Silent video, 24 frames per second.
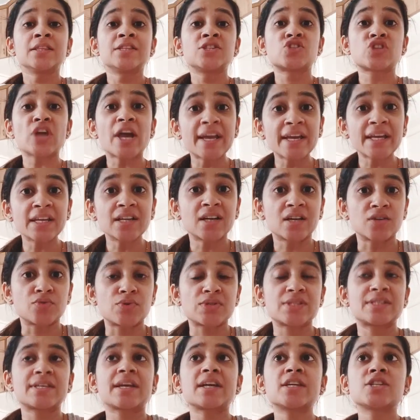Schengen
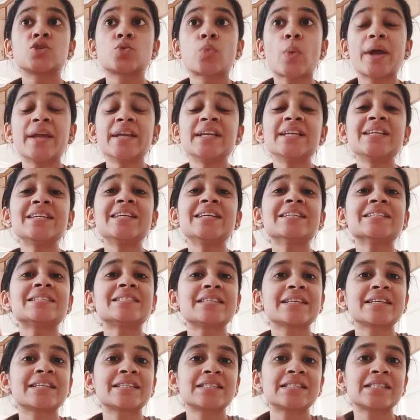countries. There are
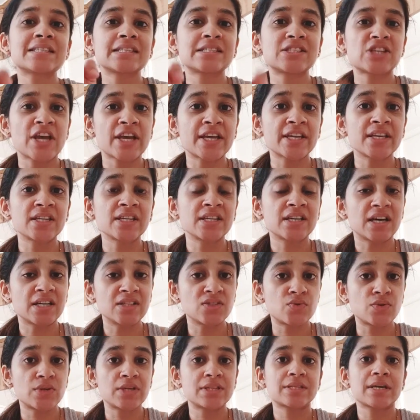26 Schengen
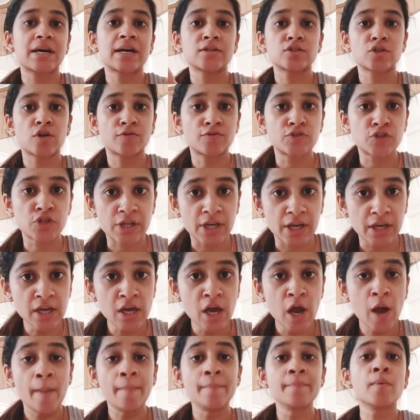countries as of today.